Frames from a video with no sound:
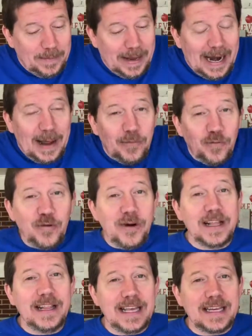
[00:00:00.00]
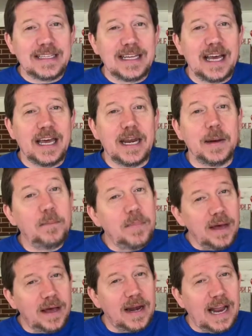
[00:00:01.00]
I mean, I'm really excited,
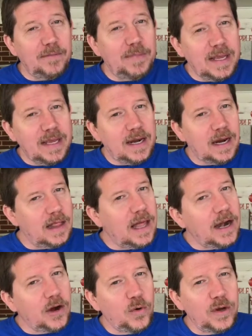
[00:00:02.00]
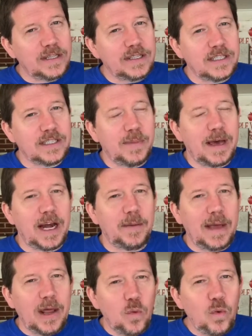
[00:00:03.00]
but I've been getting a lot of questions about
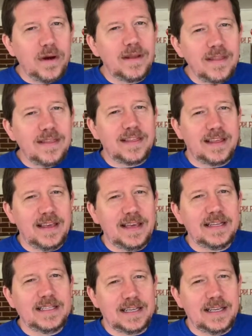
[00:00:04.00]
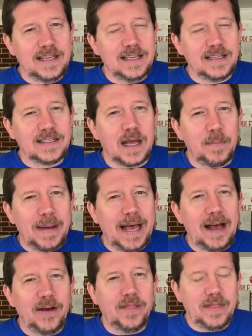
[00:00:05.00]
them. And one of the things is
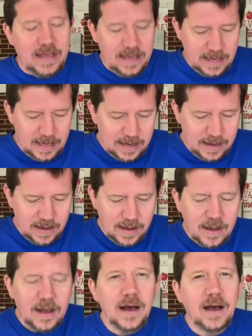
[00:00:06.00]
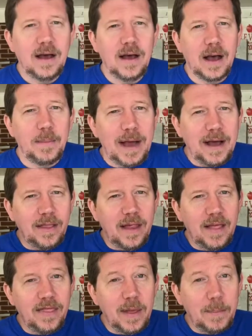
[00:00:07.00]
about the, uh, about
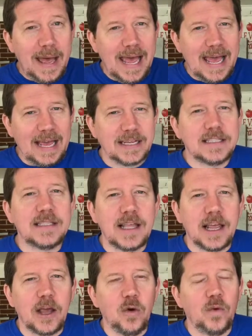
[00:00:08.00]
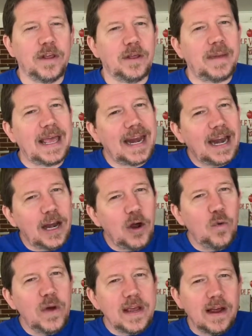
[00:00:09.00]
the bags that go with them. And I
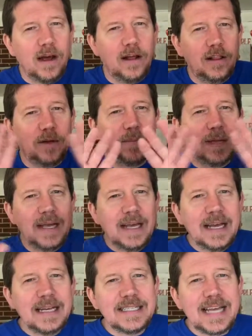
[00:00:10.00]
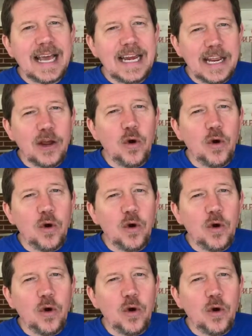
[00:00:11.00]
know we call them tiny